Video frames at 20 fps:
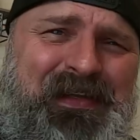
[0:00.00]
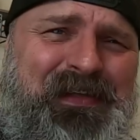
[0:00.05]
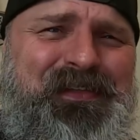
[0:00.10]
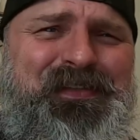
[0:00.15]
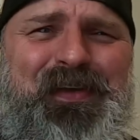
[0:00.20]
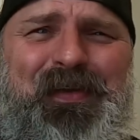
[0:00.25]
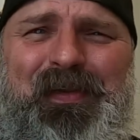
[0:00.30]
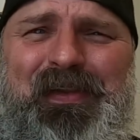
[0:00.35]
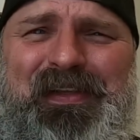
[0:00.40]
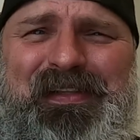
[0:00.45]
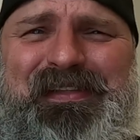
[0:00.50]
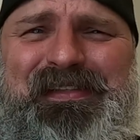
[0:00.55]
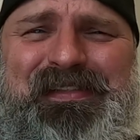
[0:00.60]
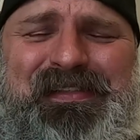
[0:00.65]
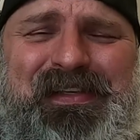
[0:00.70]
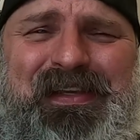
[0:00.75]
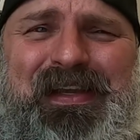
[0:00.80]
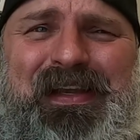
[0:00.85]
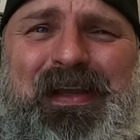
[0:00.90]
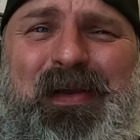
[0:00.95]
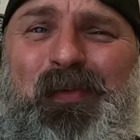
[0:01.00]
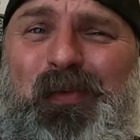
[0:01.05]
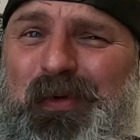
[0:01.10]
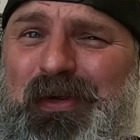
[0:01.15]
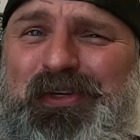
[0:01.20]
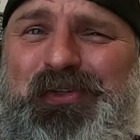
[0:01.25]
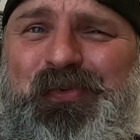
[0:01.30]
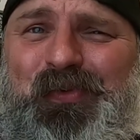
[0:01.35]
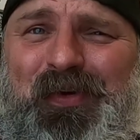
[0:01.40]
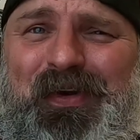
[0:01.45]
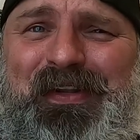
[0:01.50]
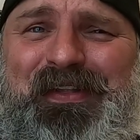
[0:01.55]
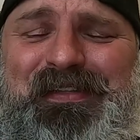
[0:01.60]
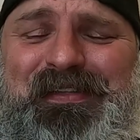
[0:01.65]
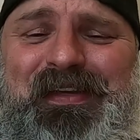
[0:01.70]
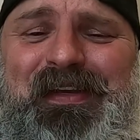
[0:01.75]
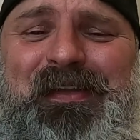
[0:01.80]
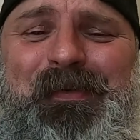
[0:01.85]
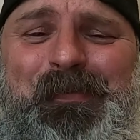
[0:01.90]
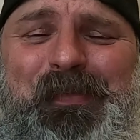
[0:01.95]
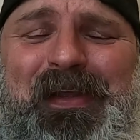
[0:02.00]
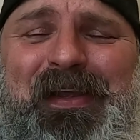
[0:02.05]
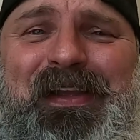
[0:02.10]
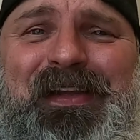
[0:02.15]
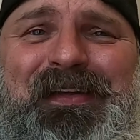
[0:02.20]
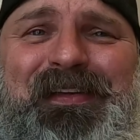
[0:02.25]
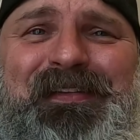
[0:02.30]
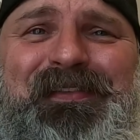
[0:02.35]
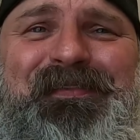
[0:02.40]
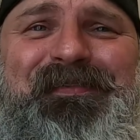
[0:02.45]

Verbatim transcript: So let's see which one it's going to be.